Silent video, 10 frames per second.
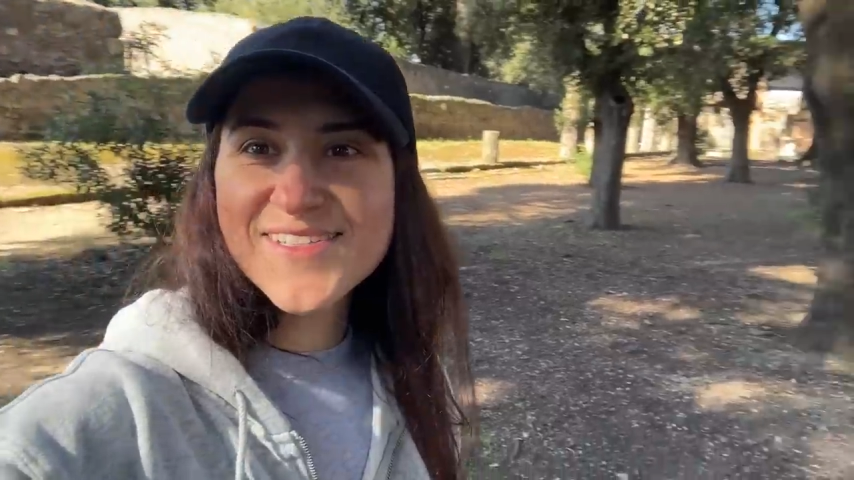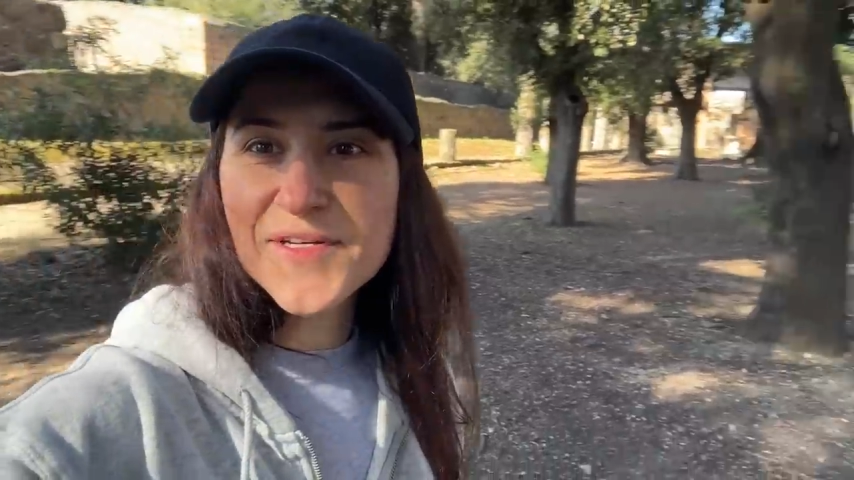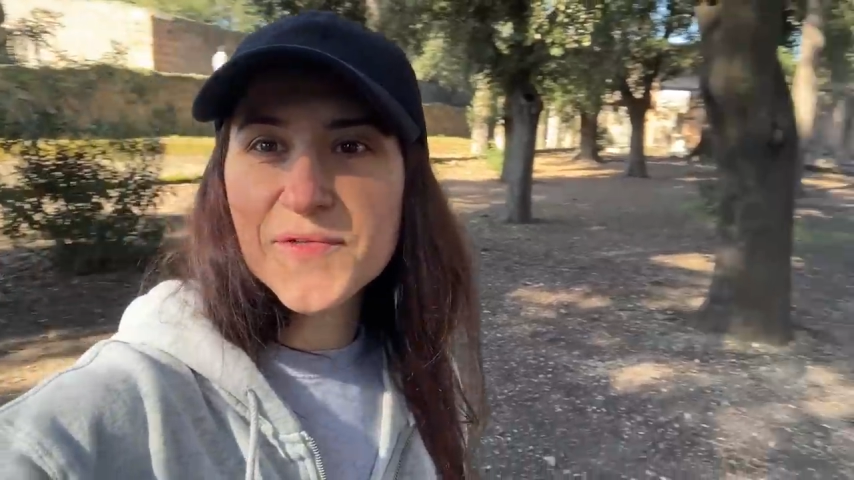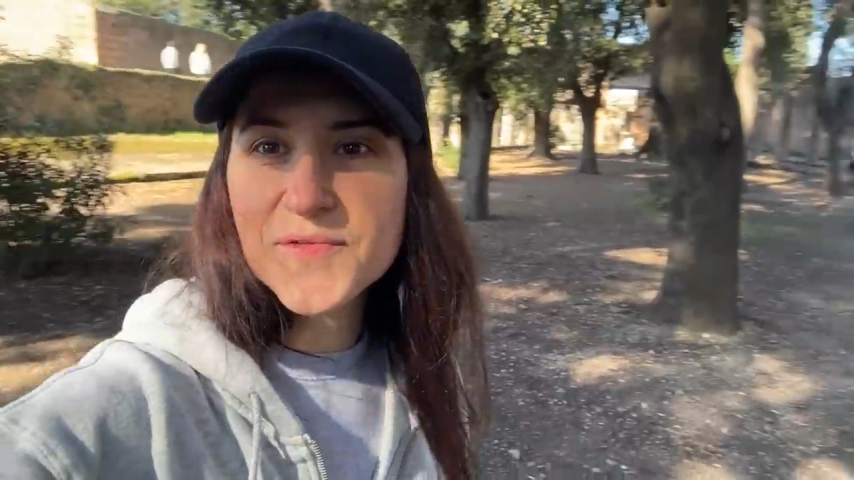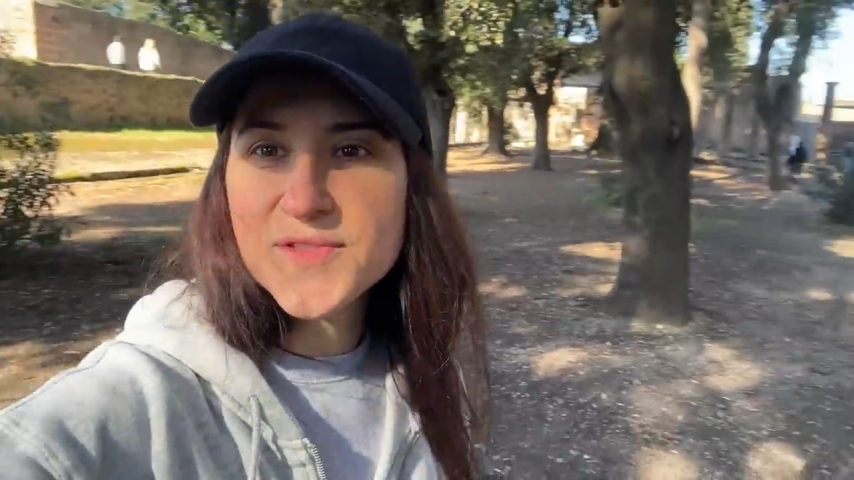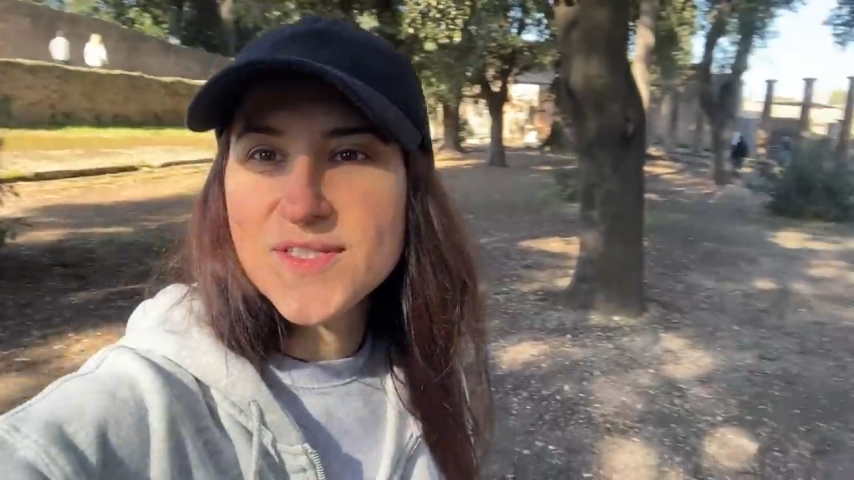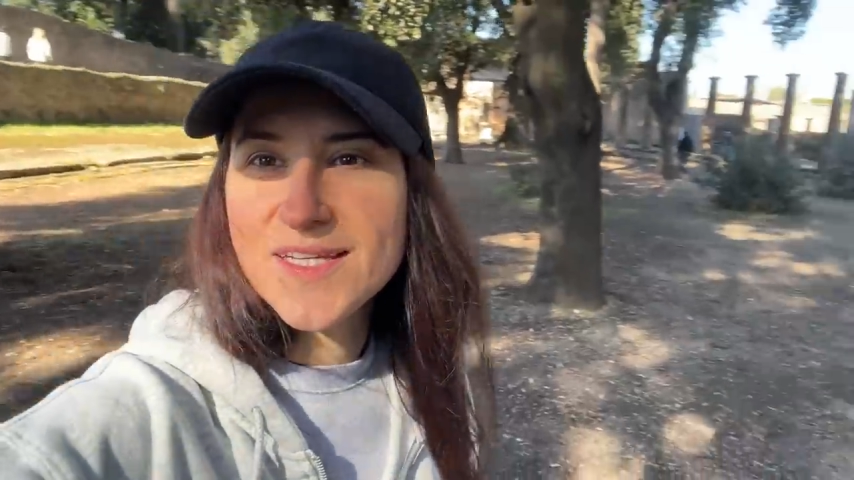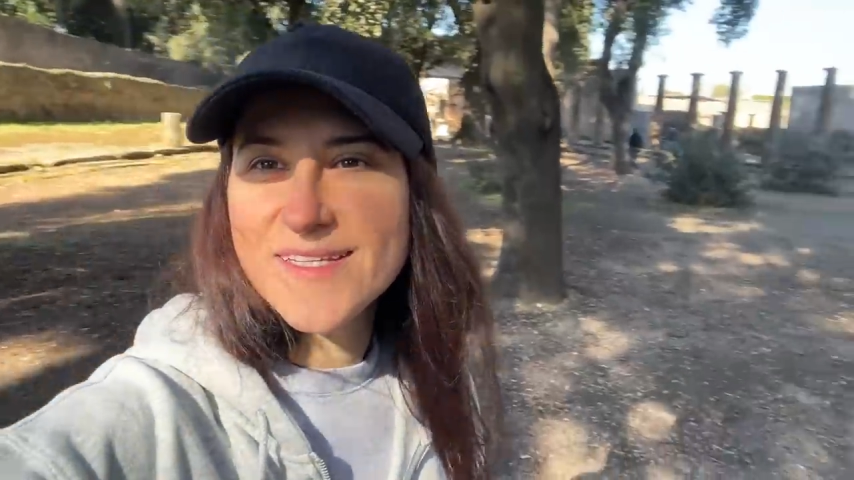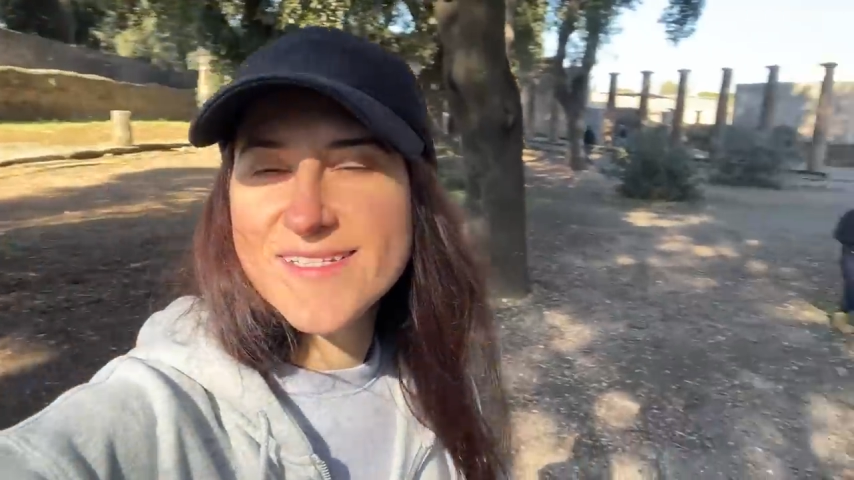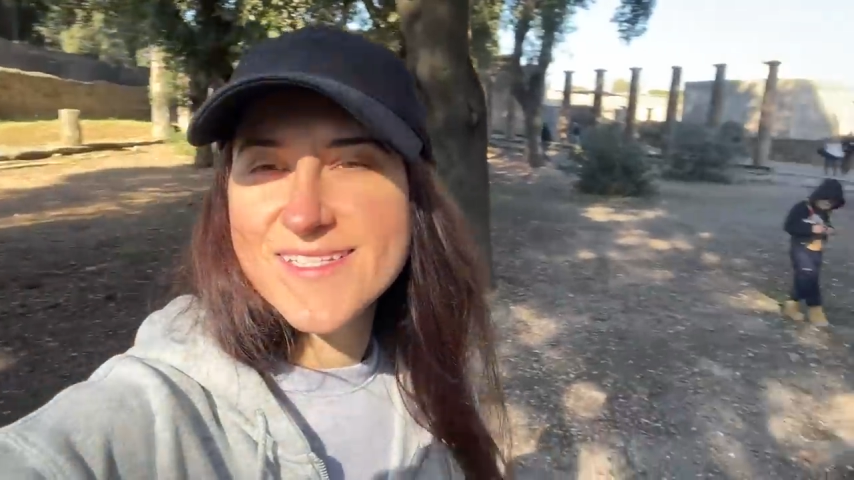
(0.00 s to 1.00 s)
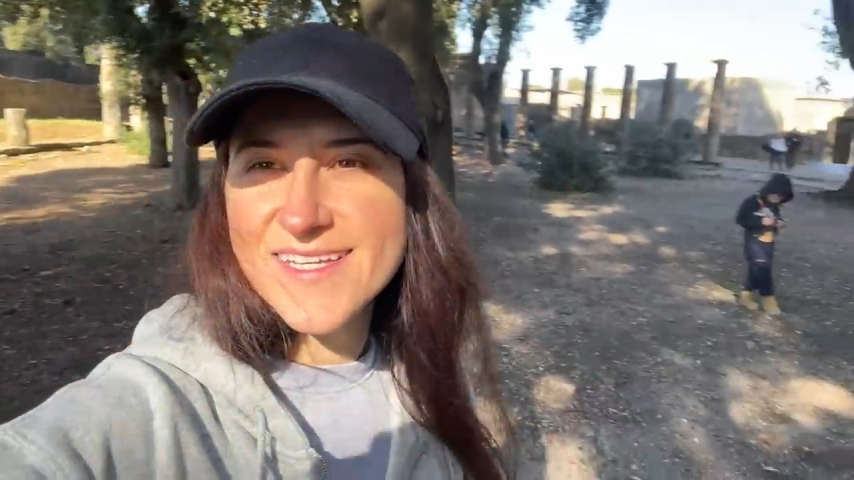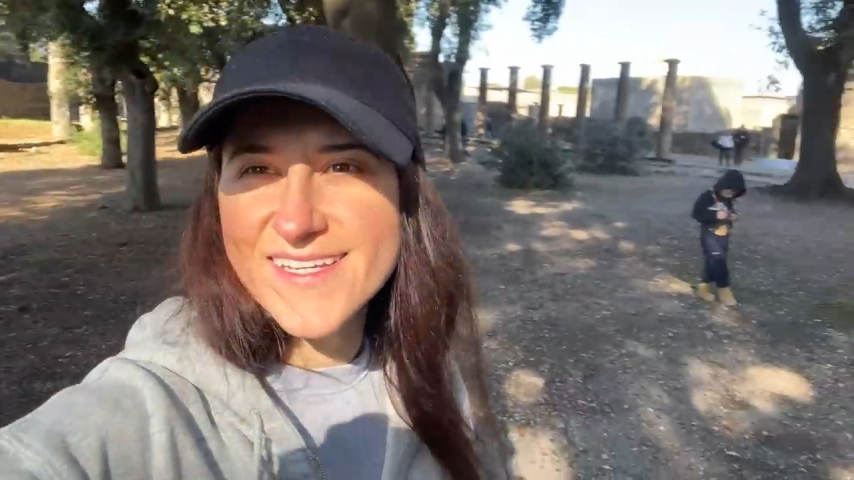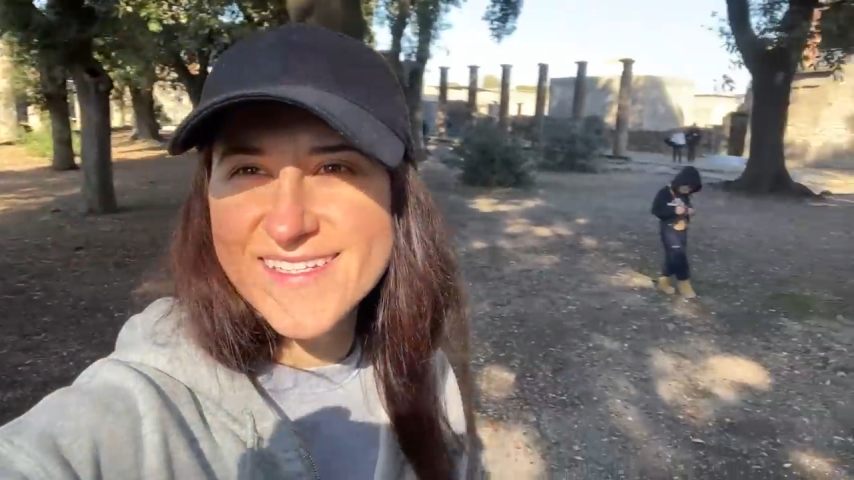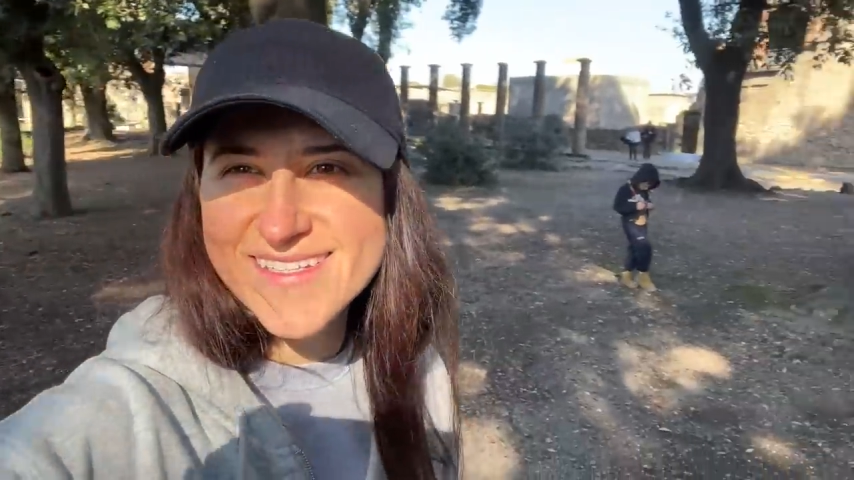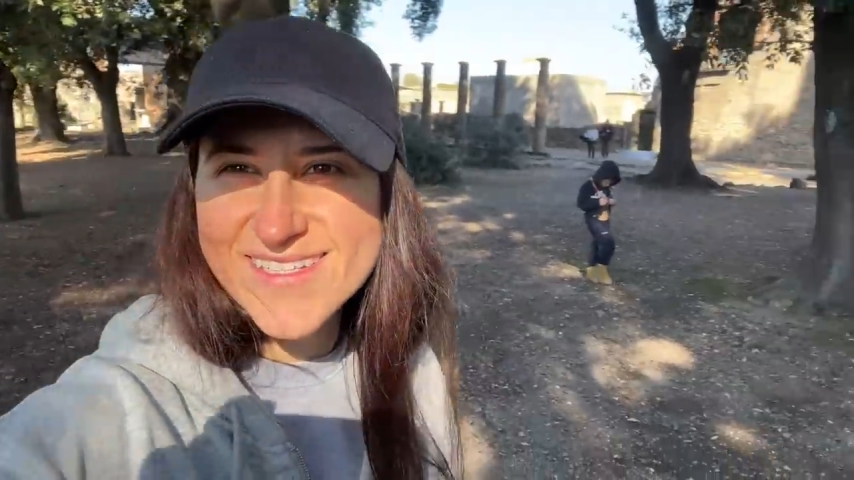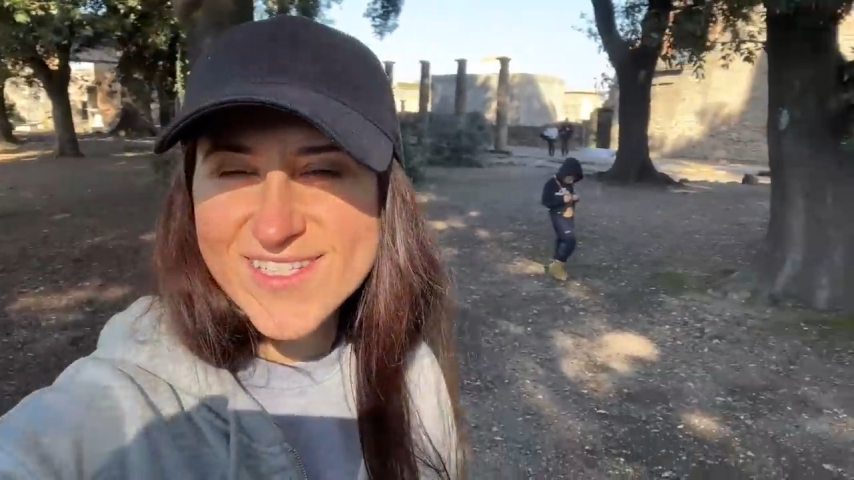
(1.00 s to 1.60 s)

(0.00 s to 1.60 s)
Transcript: so this is